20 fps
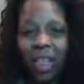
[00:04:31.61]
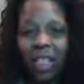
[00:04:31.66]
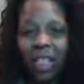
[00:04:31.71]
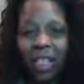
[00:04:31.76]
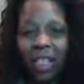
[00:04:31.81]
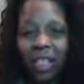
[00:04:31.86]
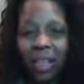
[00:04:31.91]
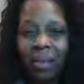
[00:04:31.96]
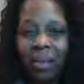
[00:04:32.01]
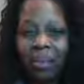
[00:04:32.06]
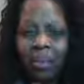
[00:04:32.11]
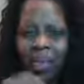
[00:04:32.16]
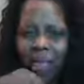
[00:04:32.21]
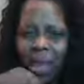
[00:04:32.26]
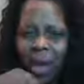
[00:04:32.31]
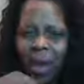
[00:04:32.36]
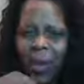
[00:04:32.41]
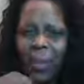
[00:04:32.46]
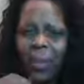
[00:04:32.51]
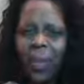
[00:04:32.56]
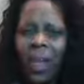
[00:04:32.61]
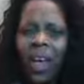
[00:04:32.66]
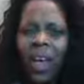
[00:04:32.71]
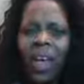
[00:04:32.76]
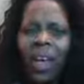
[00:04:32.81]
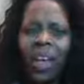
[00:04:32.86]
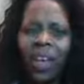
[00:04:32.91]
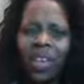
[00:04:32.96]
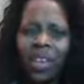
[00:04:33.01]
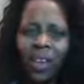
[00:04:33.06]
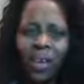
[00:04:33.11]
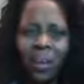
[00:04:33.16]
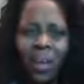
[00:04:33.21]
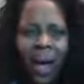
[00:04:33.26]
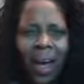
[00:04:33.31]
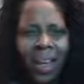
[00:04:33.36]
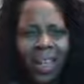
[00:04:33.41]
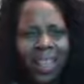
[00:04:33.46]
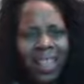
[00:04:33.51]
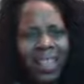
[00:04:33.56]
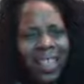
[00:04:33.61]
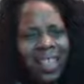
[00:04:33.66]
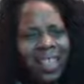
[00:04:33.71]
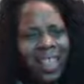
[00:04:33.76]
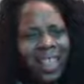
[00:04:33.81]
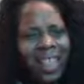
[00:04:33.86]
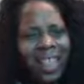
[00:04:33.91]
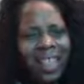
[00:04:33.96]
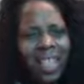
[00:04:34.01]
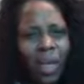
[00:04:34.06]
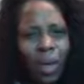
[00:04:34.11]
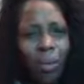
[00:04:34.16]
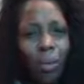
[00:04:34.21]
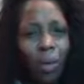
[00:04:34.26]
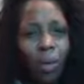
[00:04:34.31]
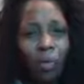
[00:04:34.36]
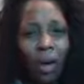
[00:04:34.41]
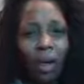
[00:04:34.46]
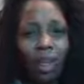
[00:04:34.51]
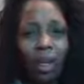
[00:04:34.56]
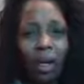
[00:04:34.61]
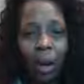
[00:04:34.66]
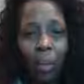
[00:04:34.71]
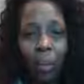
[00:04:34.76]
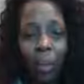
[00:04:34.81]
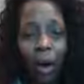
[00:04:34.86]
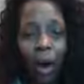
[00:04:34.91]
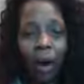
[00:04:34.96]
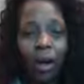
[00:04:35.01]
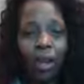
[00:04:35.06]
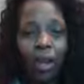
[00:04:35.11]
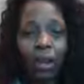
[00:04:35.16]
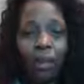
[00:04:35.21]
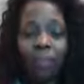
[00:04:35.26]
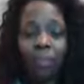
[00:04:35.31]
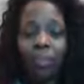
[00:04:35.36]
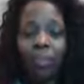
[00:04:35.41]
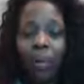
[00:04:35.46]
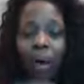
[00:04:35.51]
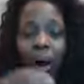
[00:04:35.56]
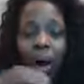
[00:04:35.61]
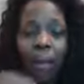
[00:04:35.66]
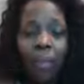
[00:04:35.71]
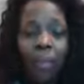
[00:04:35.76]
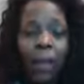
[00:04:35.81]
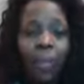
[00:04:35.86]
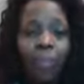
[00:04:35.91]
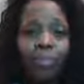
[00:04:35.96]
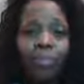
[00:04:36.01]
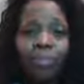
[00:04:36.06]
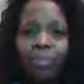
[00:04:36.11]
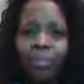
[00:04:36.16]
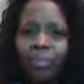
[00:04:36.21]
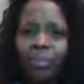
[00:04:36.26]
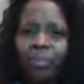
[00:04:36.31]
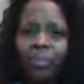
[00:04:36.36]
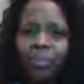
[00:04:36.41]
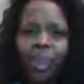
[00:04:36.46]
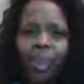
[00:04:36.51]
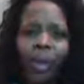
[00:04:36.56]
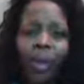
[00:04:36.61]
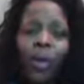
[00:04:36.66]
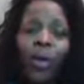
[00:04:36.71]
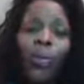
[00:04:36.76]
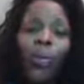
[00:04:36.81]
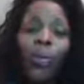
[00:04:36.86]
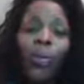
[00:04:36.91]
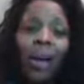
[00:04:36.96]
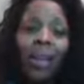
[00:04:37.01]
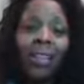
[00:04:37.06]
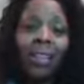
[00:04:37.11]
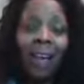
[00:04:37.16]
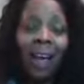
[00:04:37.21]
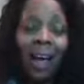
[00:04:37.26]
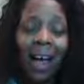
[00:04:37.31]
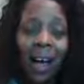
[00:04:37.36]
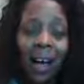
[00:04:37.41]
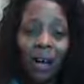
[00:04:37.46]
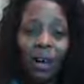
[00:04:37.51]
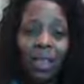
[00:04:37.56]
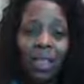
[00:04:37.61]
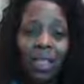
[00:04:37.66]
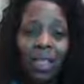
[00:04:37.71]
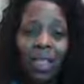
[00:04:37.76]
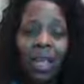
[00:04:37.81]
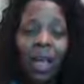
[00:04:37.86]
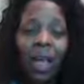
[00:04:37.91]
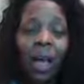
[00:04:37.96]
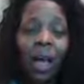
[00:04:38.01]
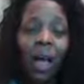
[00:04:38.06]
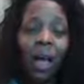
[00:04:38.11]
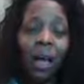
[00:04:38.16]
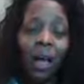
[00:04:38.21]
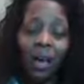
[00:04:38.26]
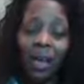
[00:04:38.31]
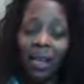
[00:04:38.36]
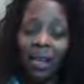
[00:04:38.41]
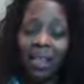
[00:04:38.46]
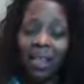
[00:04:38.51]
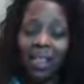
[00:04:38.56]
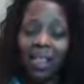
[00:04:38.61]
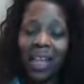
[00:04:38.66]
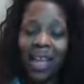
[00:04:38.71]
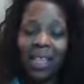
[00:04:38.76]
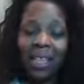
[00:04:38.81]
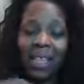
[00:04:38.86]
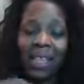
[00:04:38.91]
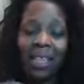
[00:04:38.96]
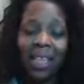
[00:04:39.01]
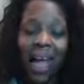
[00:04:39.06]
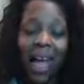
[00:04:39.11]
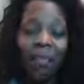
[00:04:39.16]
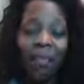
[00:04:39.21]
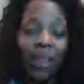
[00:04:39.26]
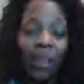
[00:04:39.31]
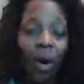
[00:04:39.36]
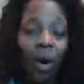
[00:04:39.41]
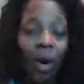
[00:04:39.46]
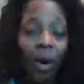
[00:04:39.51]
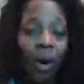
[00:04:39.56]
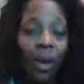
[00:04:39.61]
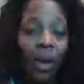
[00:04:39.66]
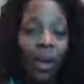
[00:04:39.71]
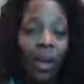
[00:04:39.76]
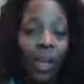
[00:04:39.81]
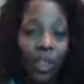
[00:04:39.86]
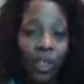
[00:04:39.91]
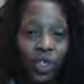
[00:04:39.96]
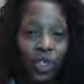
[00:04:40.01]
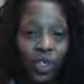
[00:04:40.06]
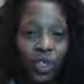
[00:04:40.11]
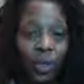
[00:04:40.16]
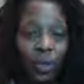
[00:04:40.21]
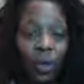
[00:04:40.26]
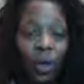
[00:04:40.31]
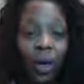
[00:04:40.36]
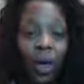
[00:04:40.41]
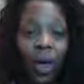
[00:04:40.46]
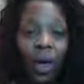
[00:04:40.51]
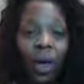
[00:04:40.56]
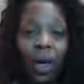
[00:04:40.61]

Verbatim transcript: And so you may need to move out of the apartment or move out the house. And it's not solving a heart issue.